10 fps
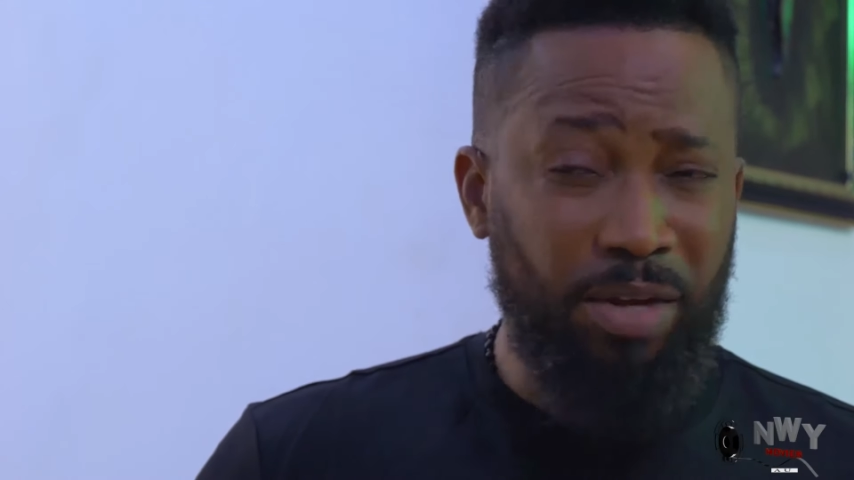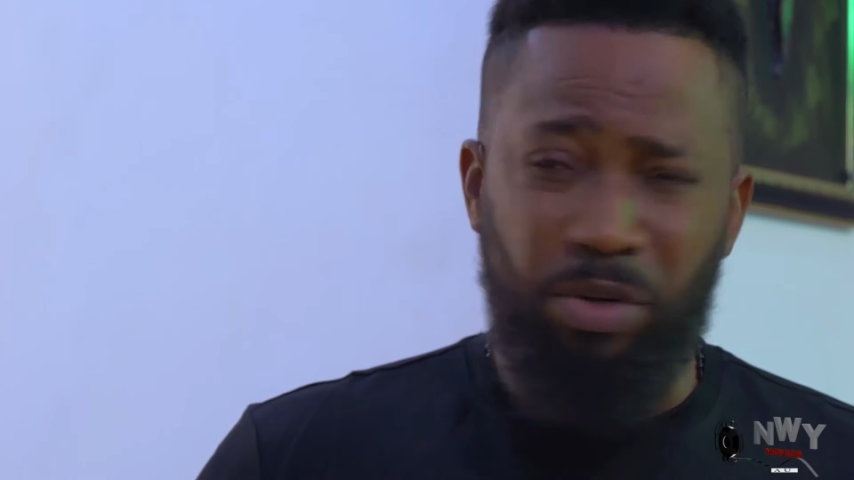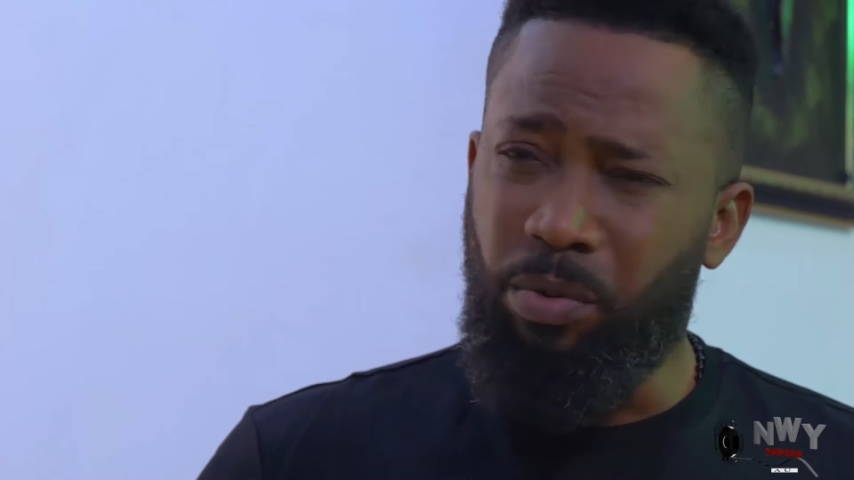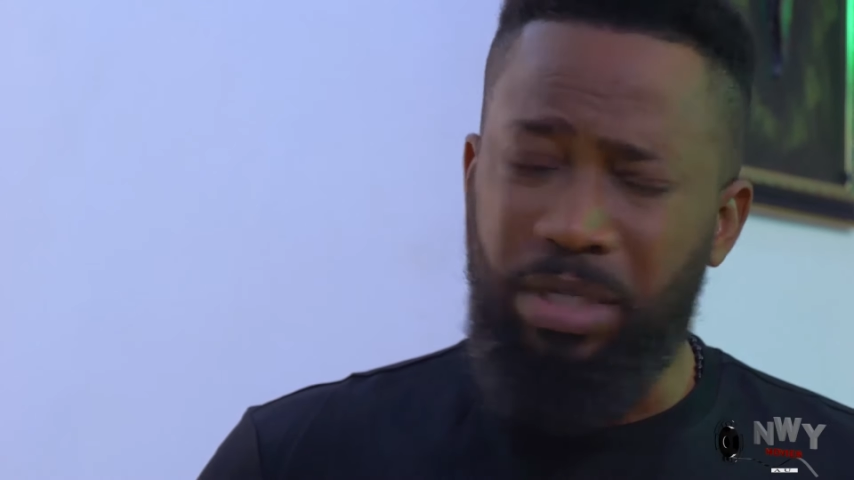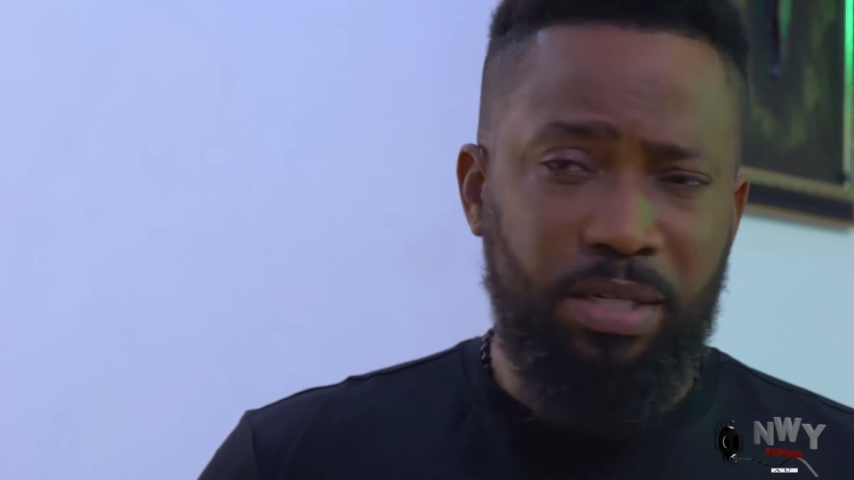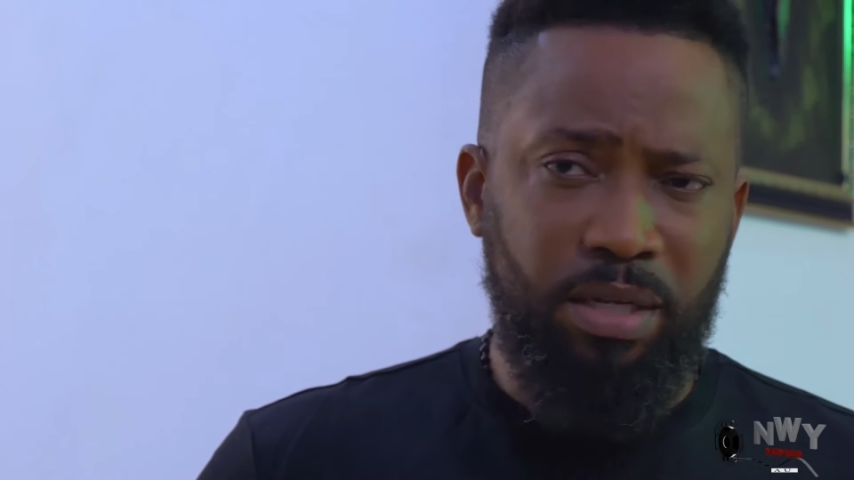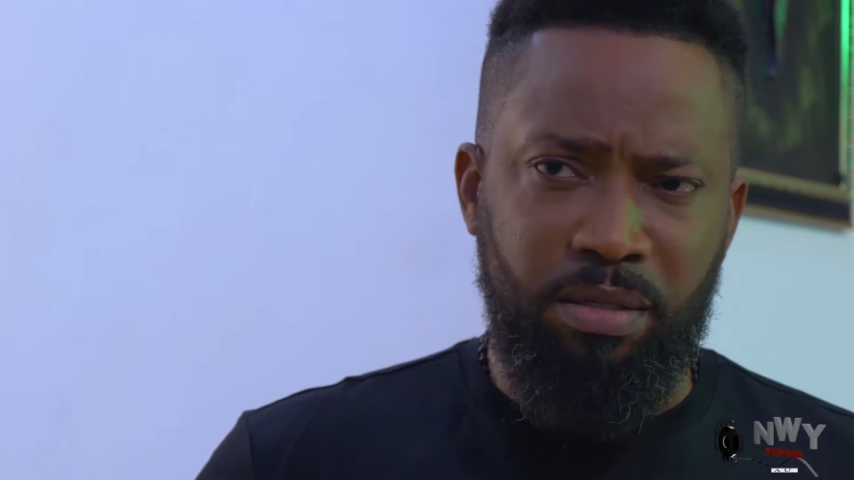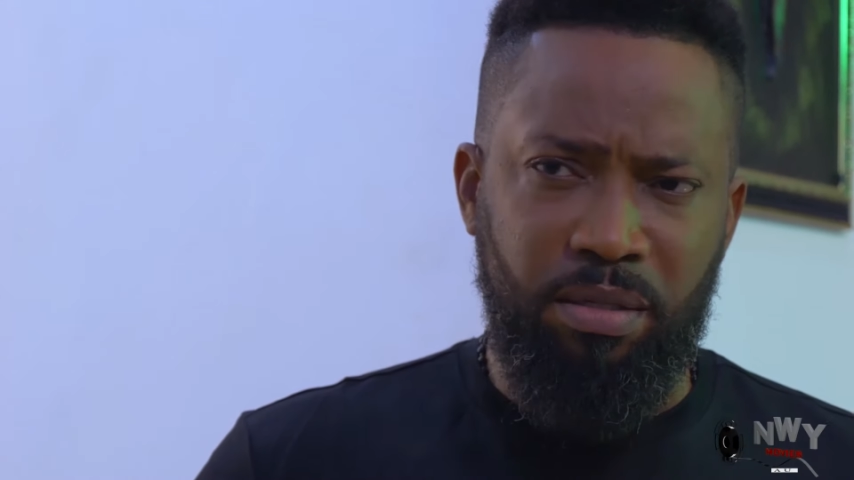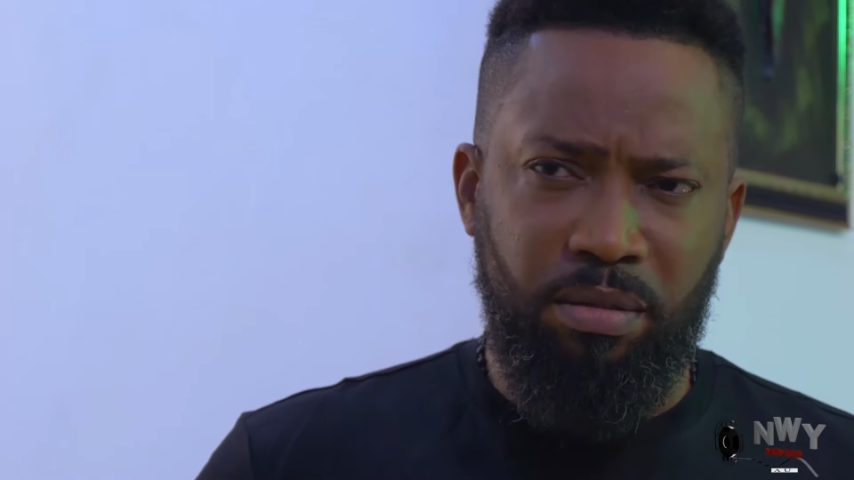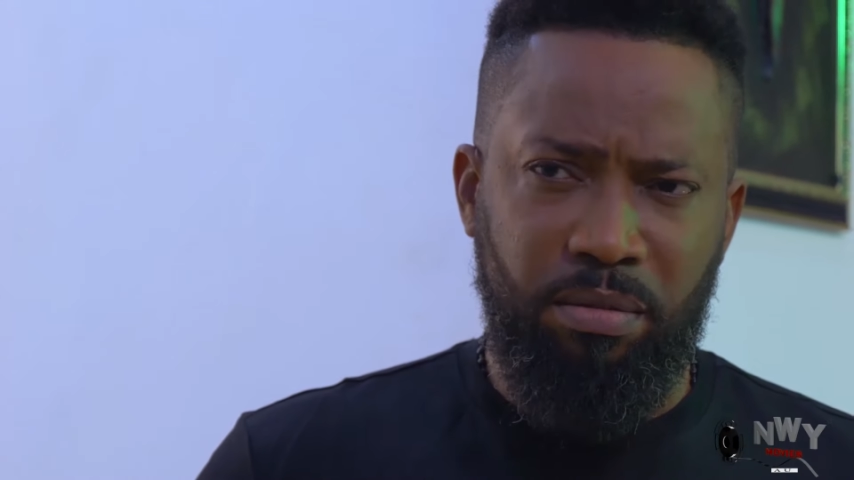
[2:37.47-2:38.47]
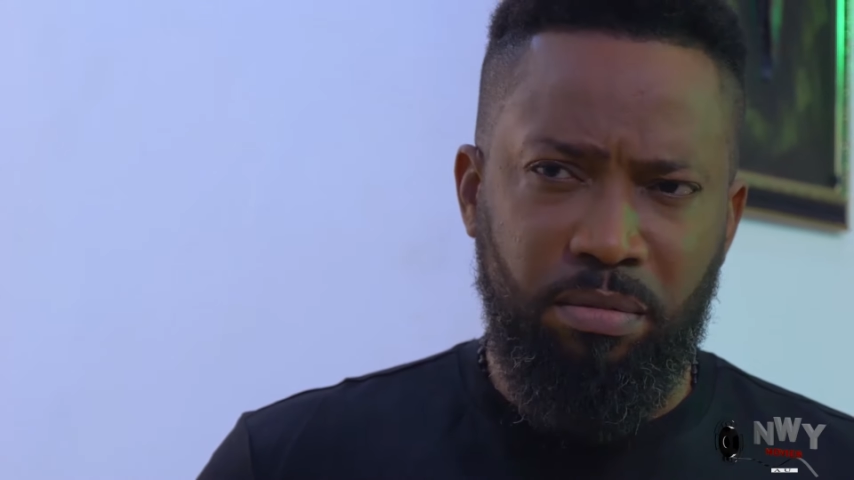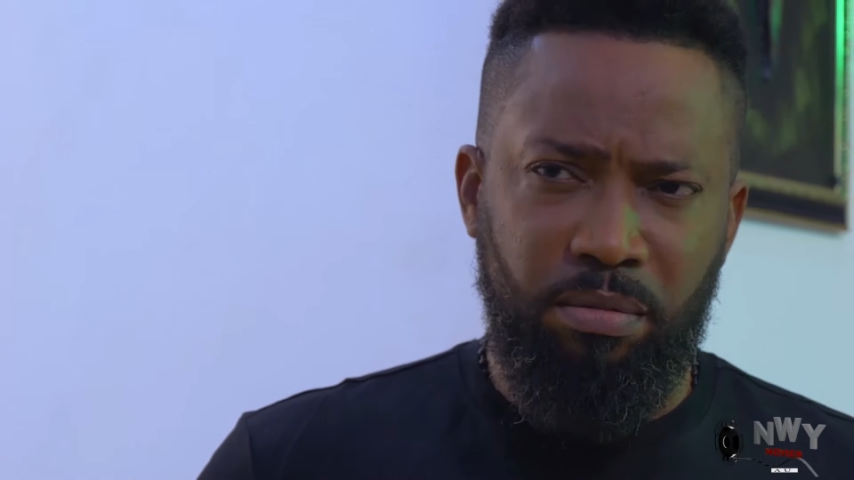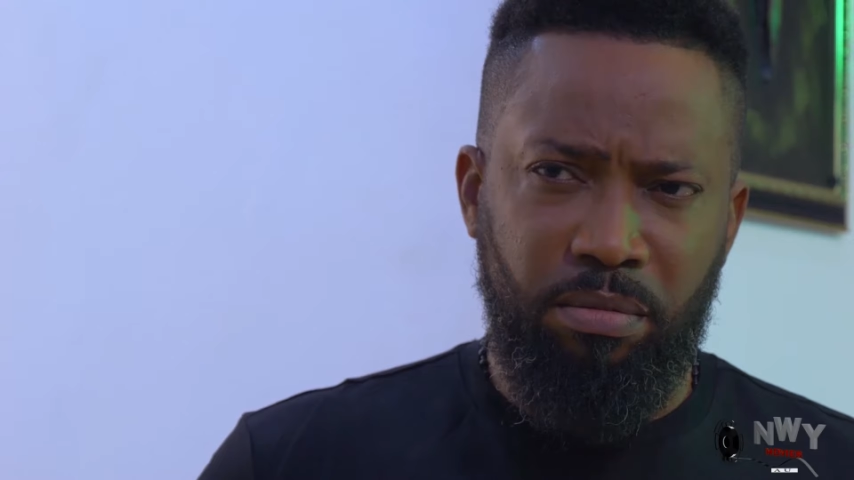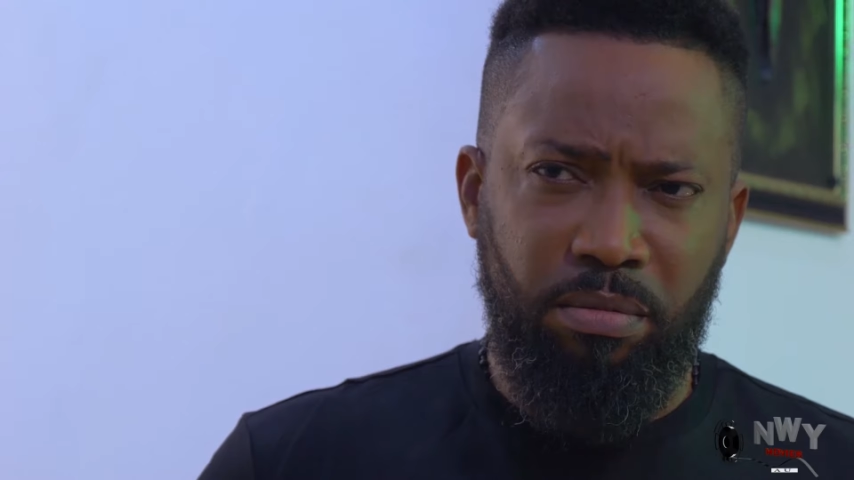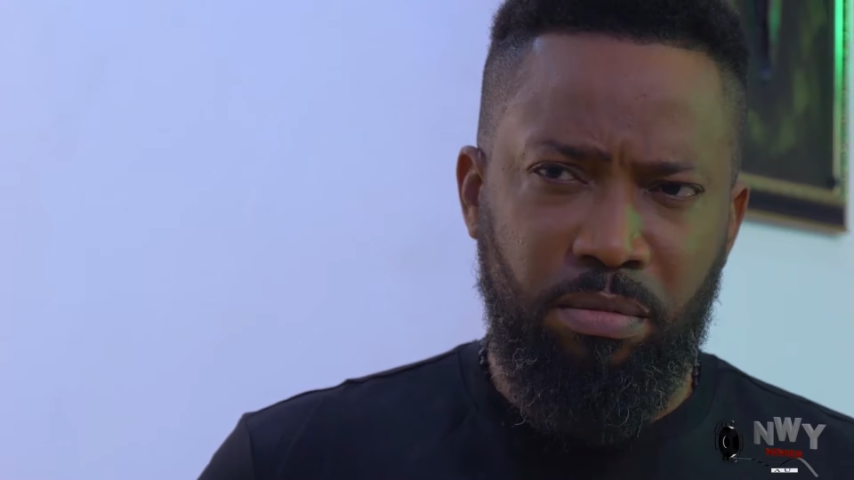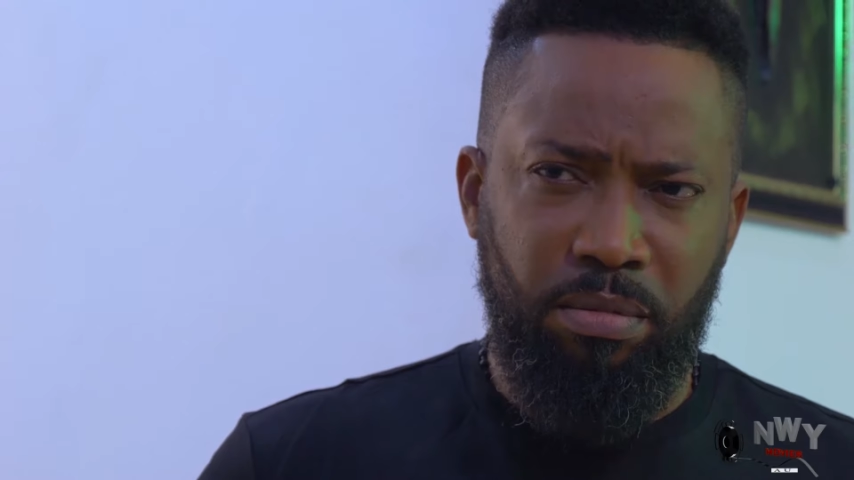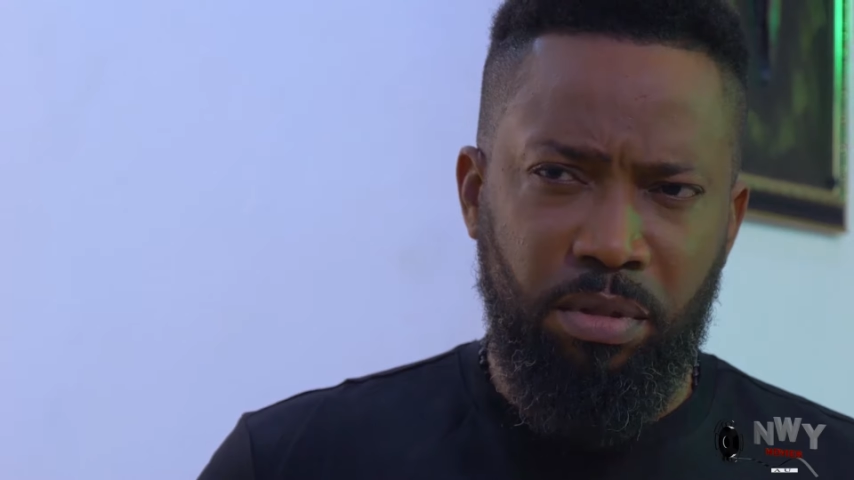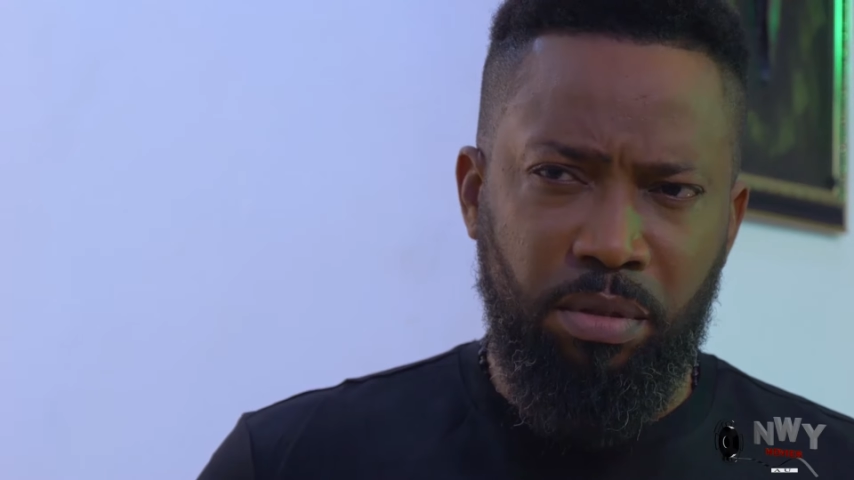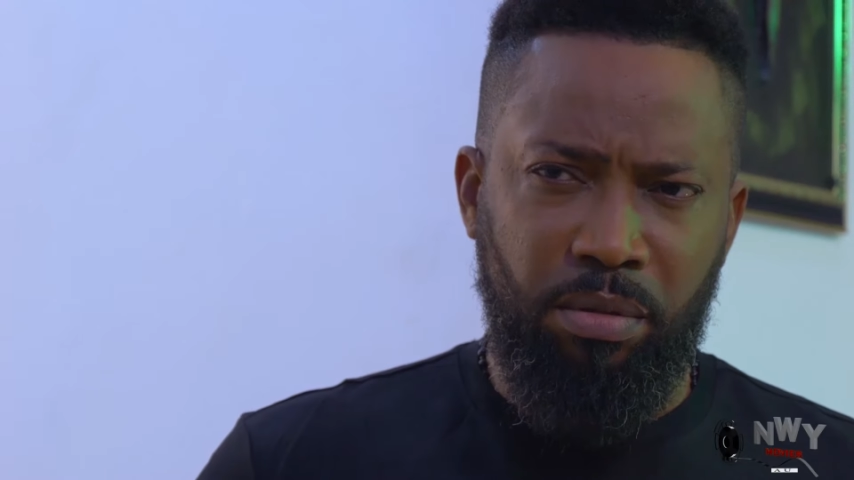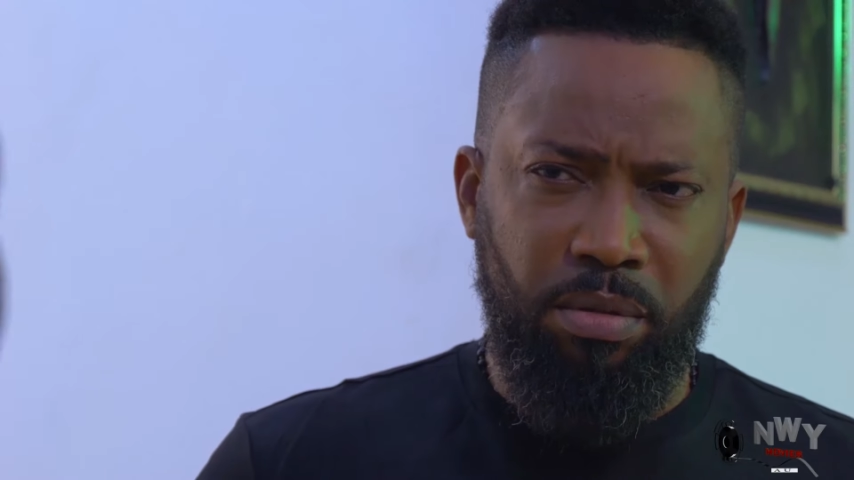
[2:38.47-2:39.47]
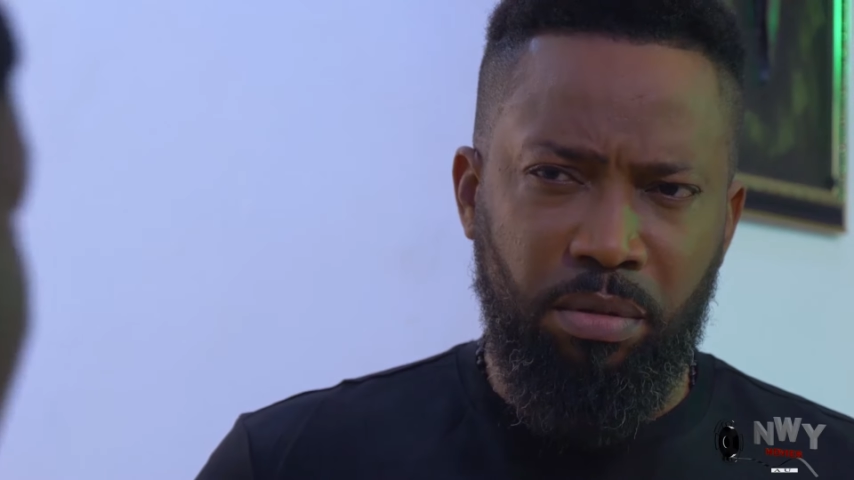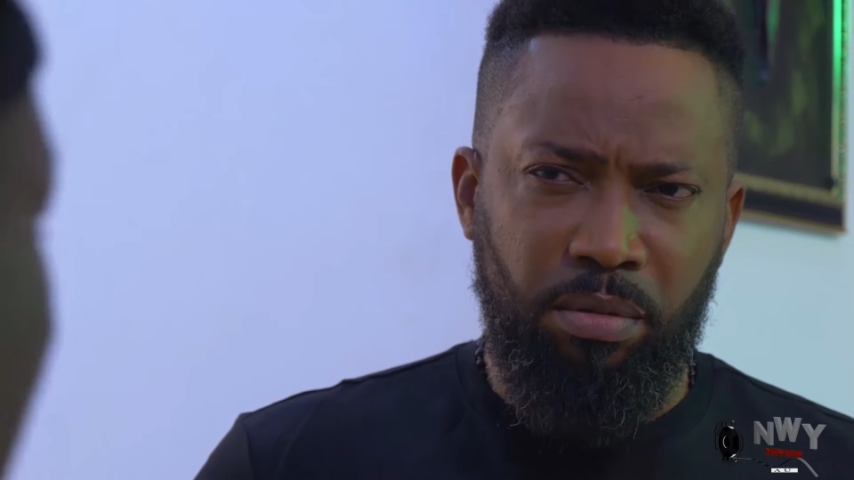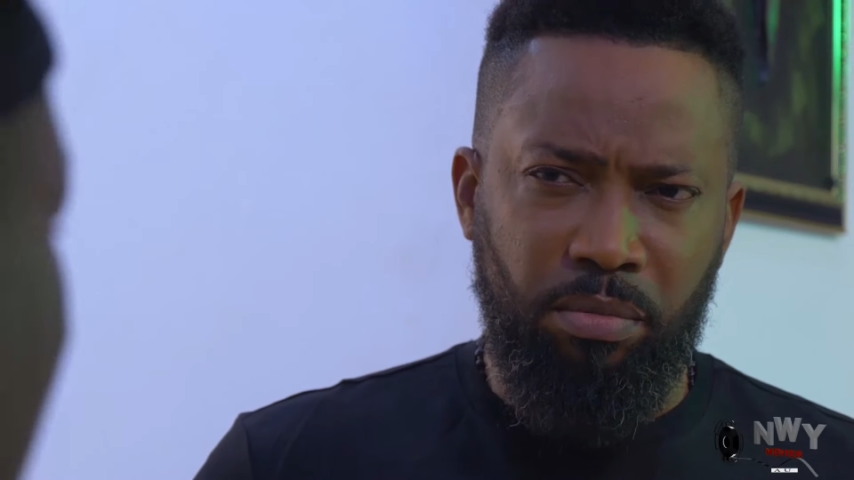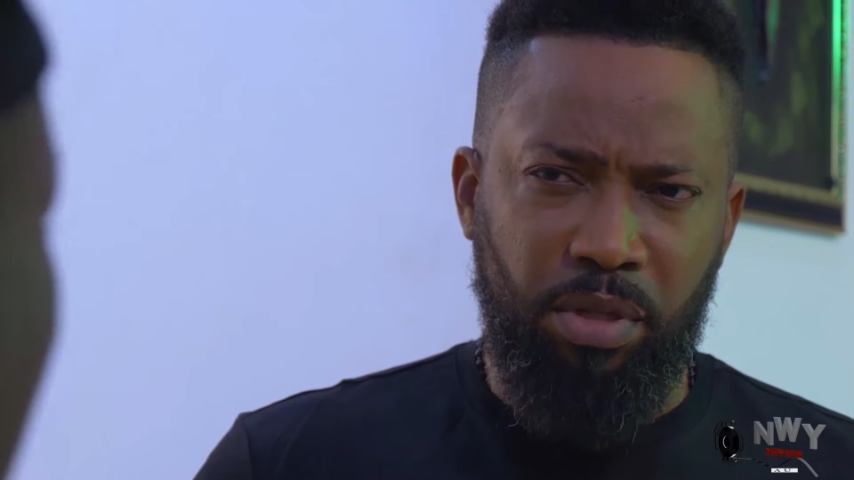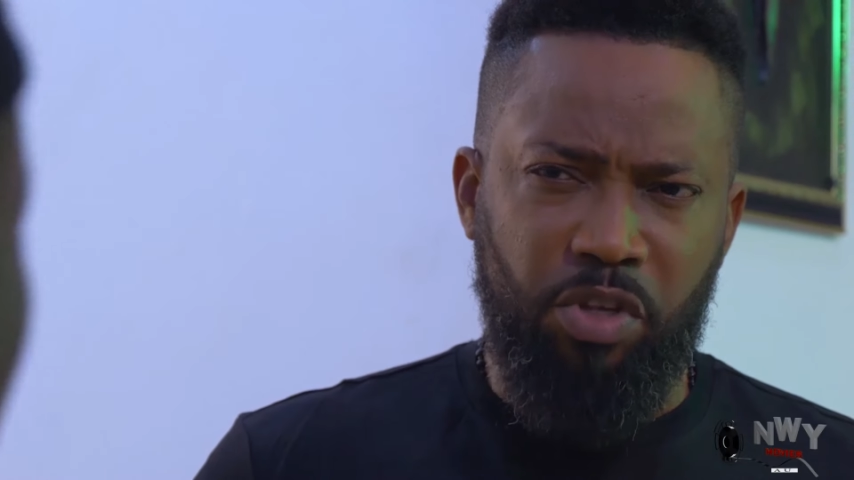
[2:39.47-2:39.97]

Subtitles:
I don't know what it is. But